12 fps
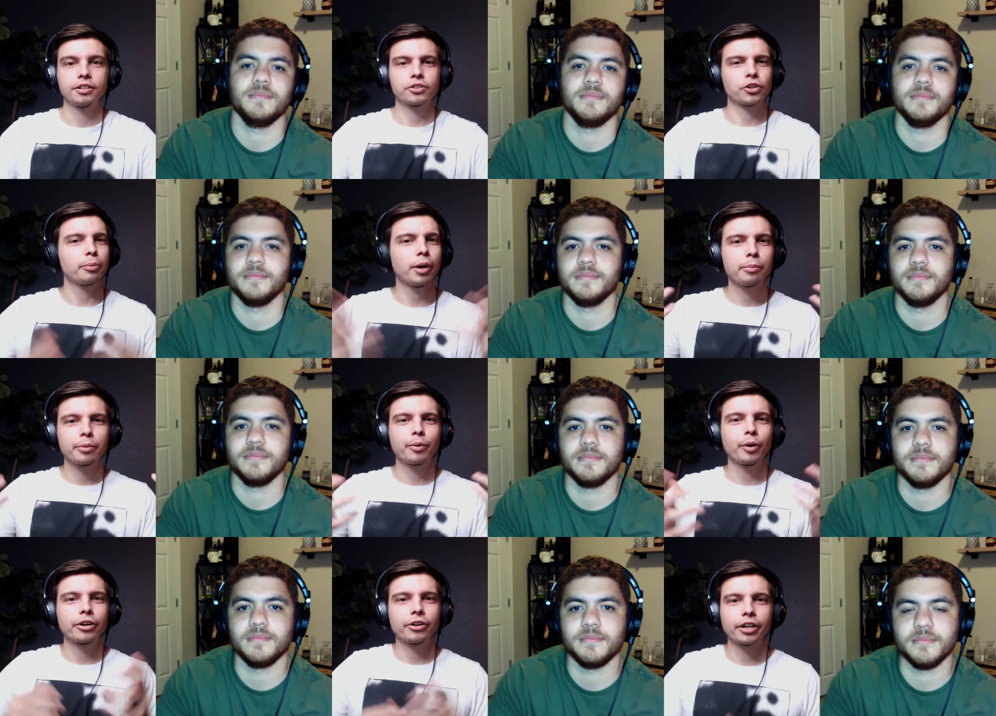Speaker 1: So you might be
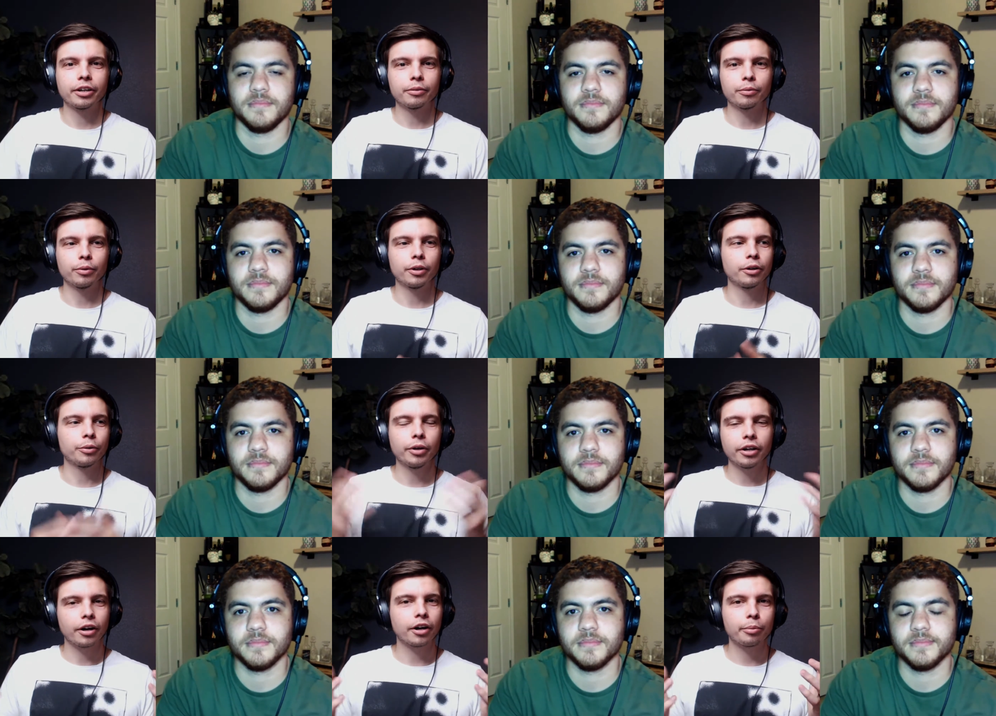wondering, well,
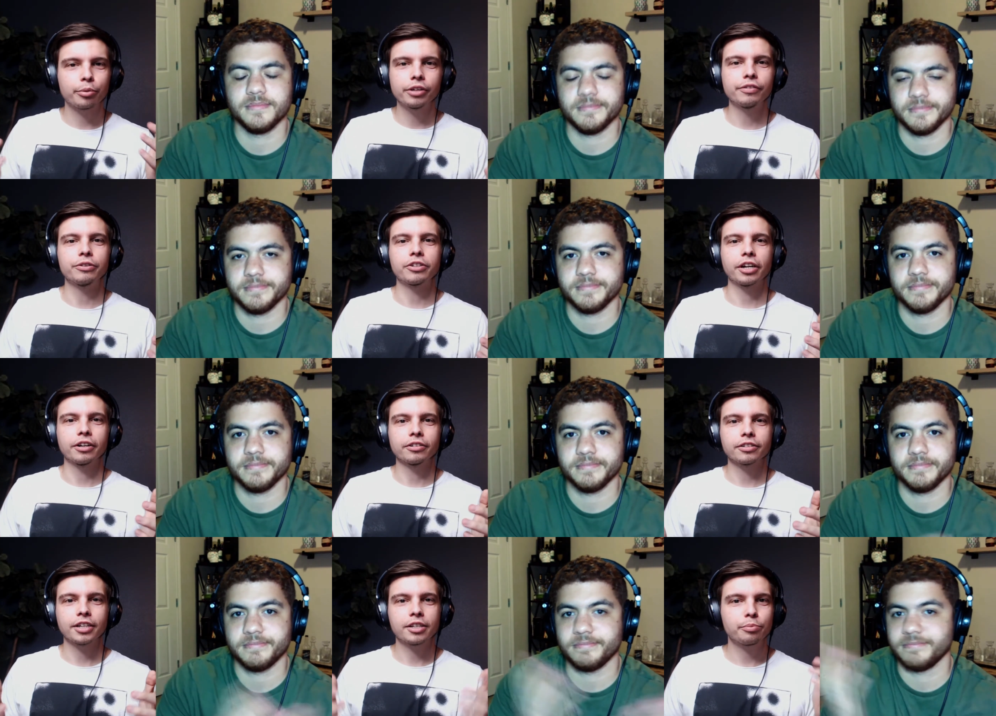what are preview
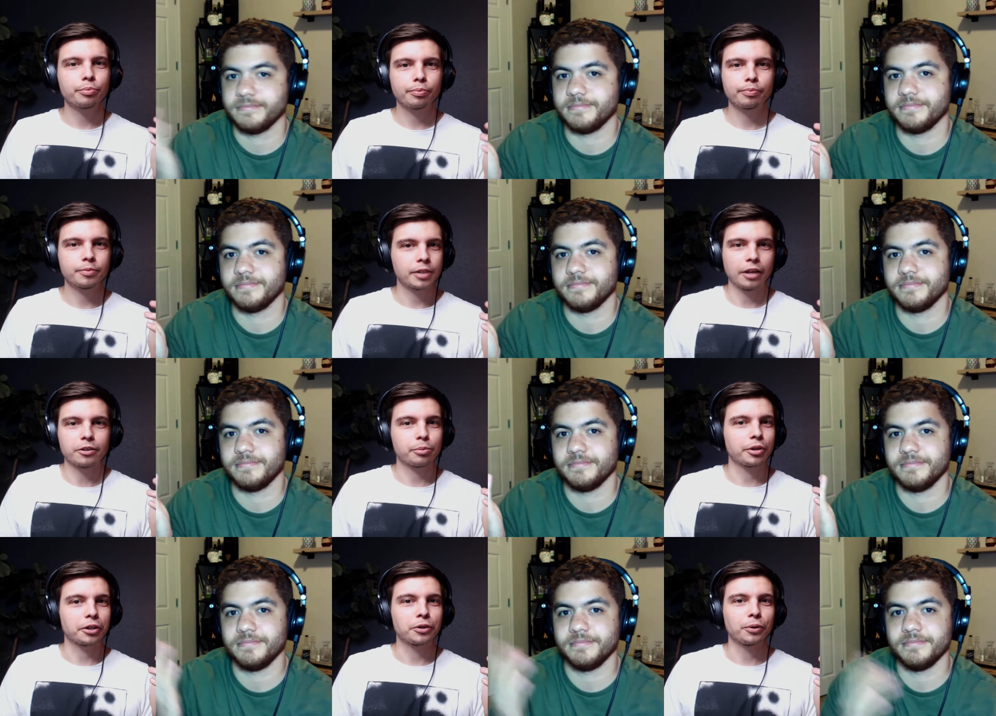channels? That sounds
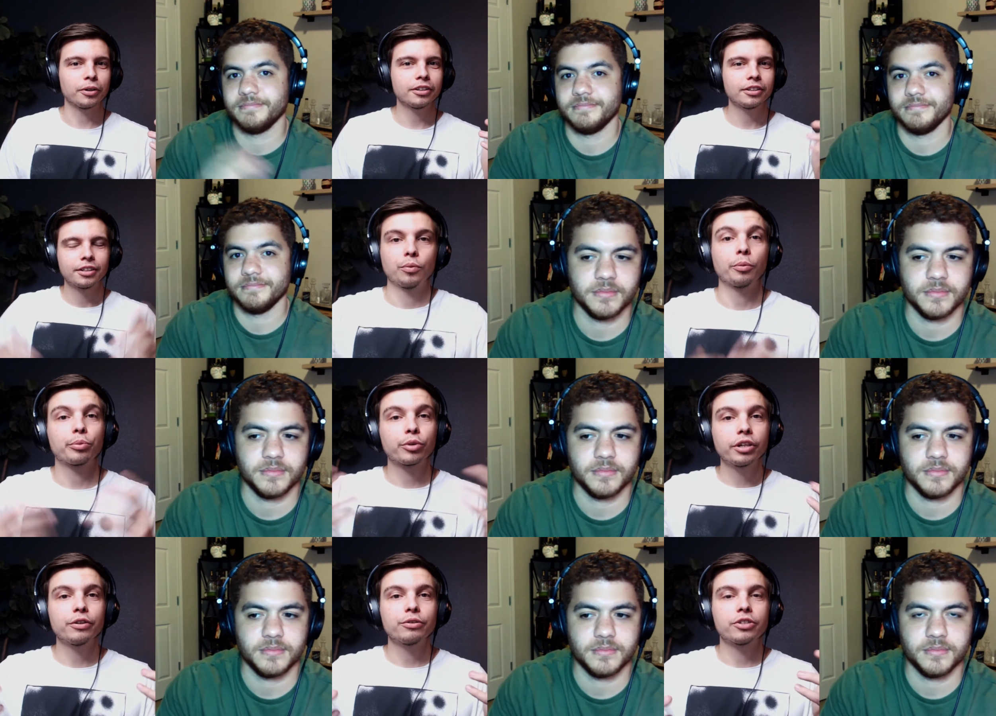pretty cool. Well,
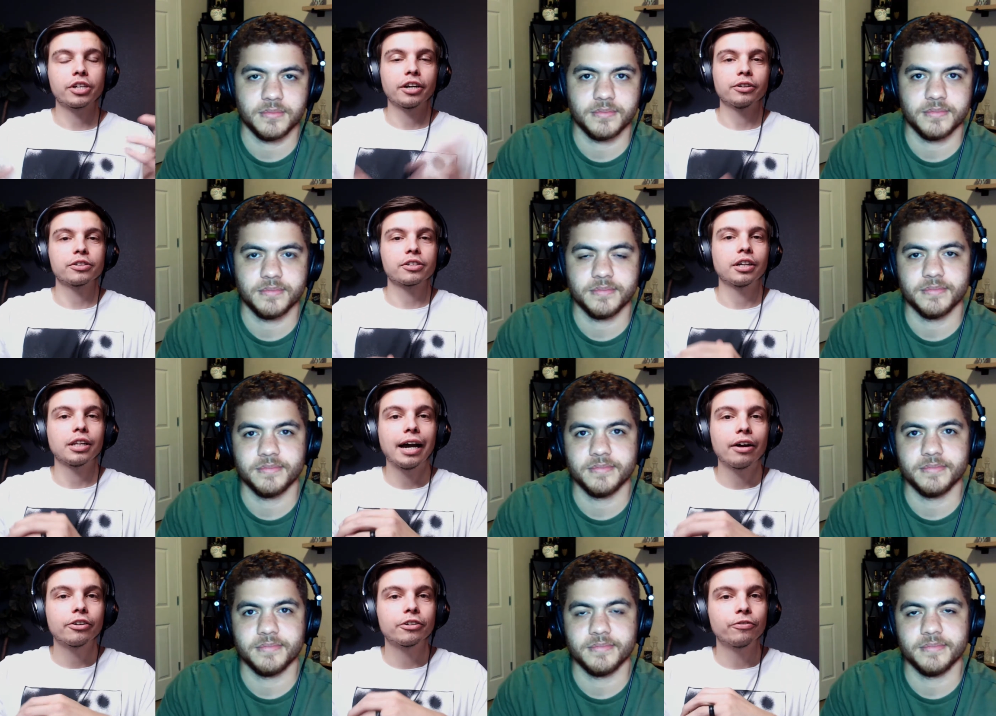preview channels
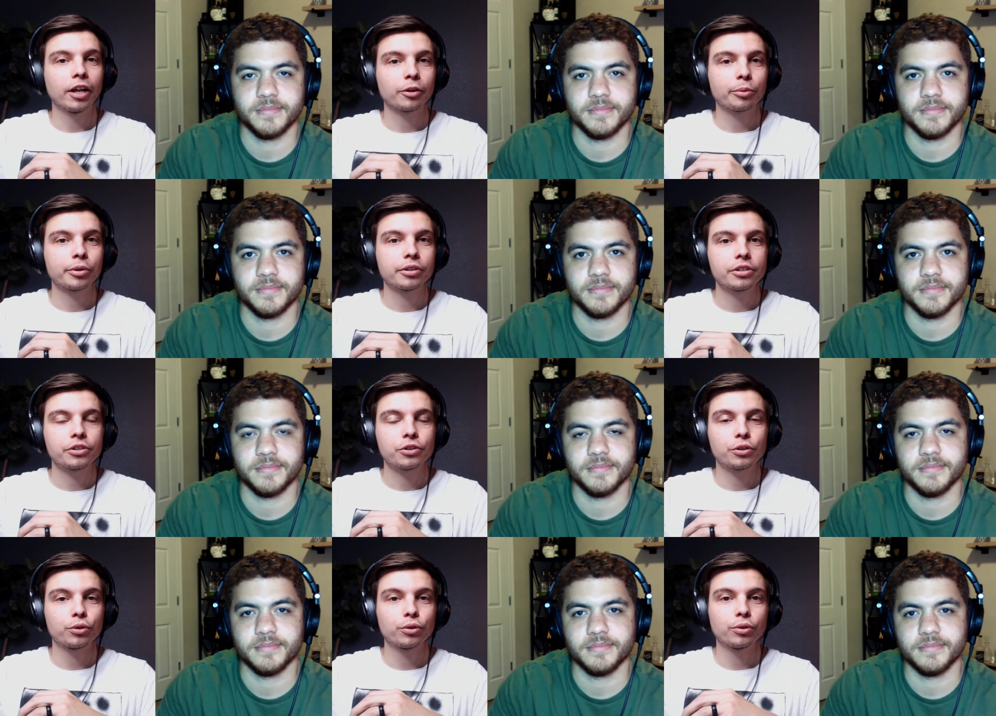allow developers
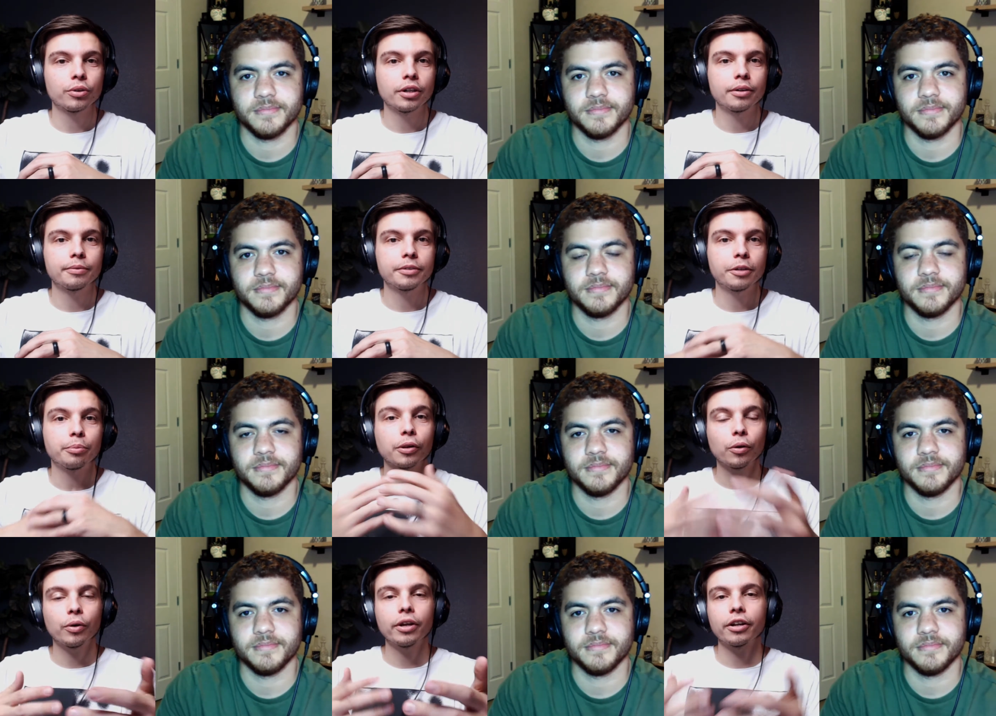to
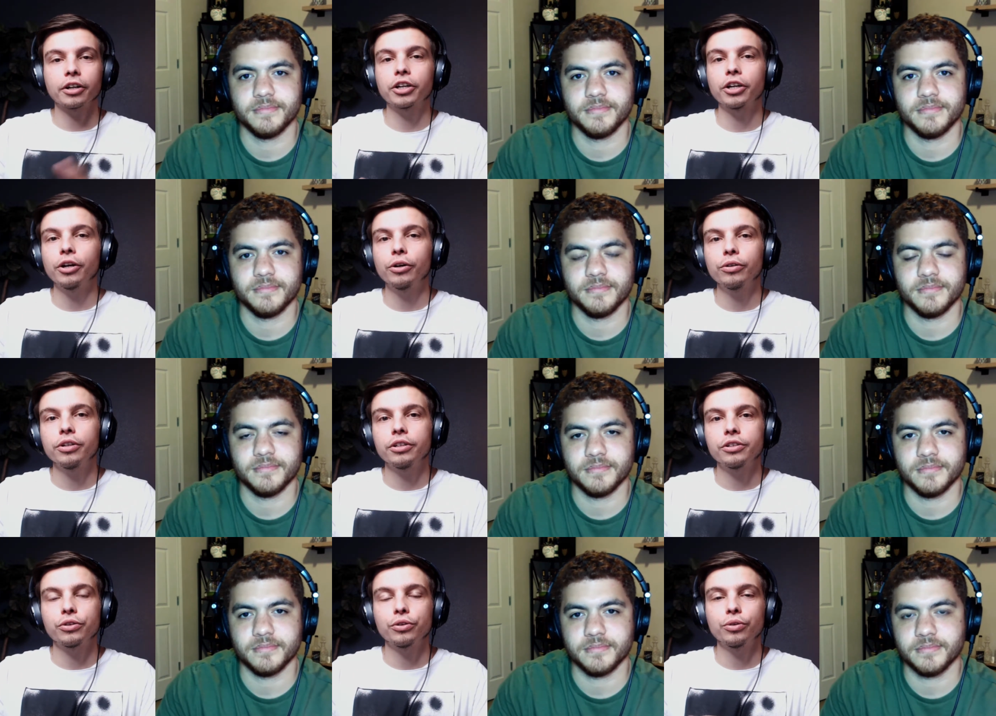deploy their code
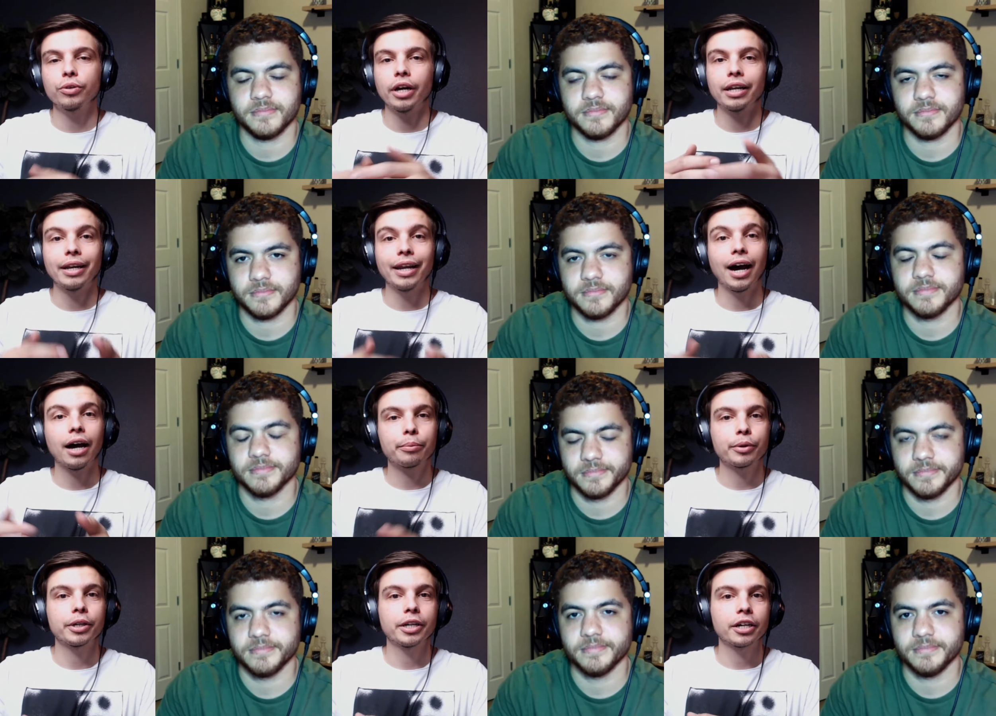to a
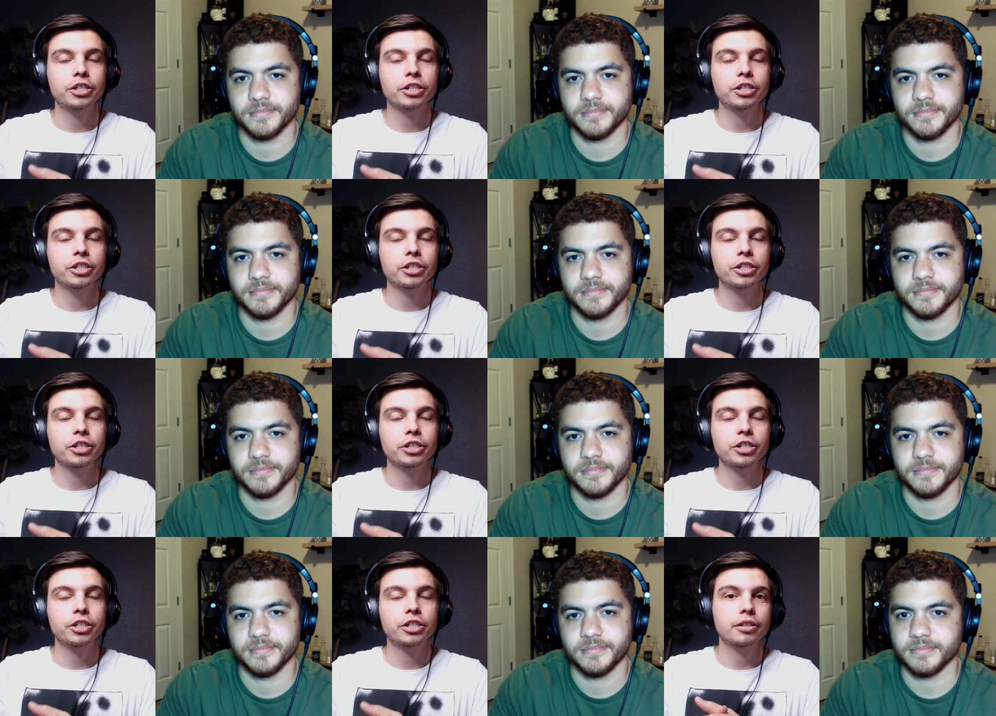non-production
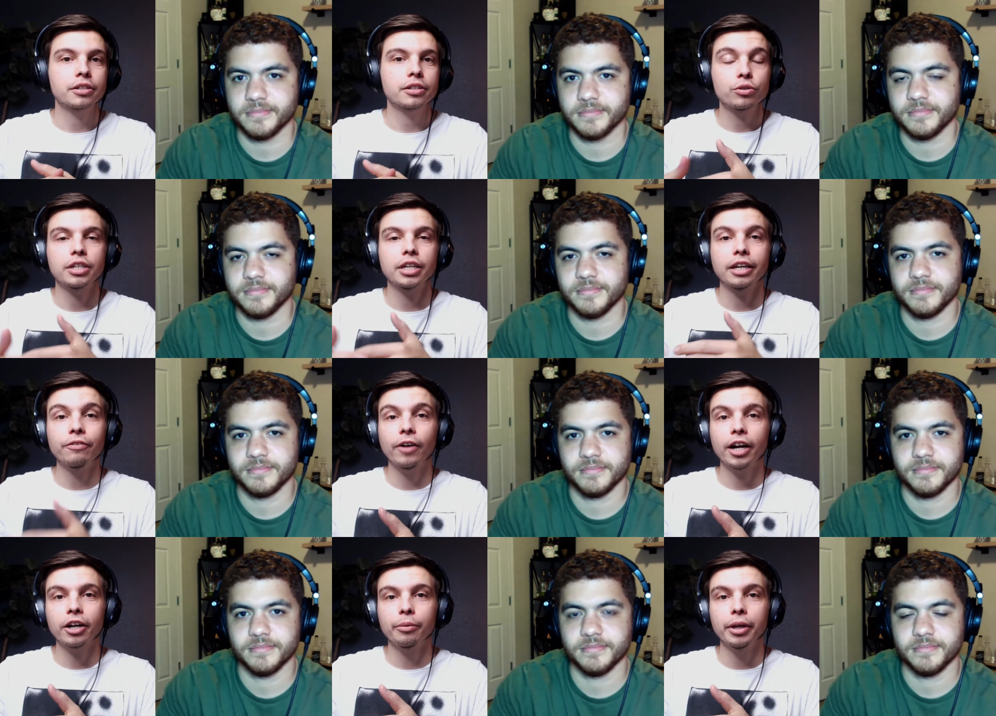Firebase hosting
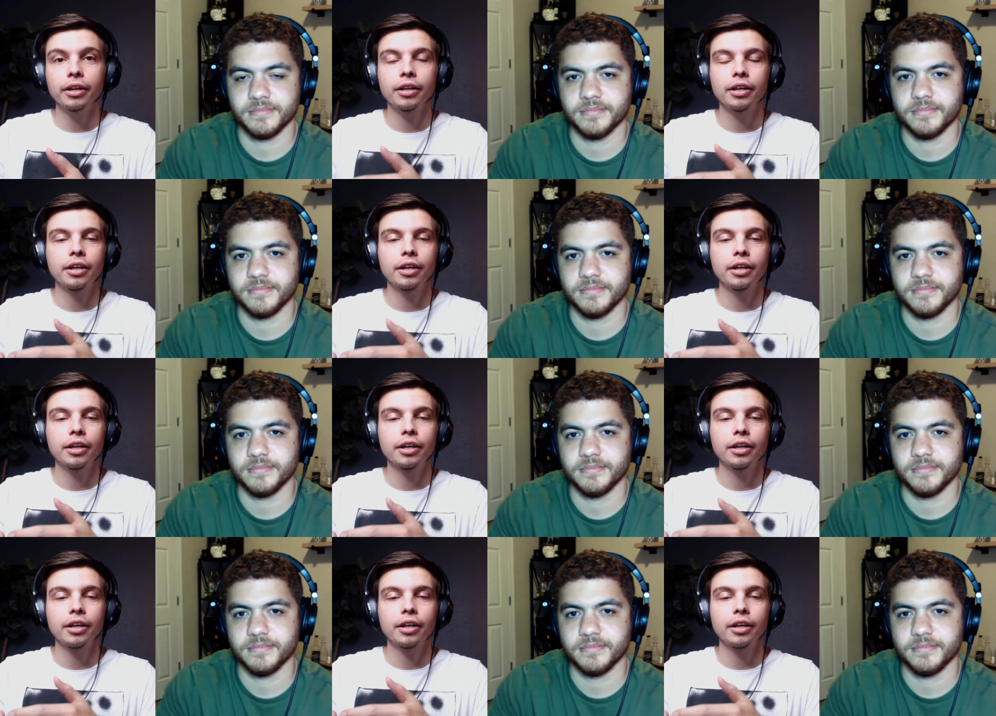environment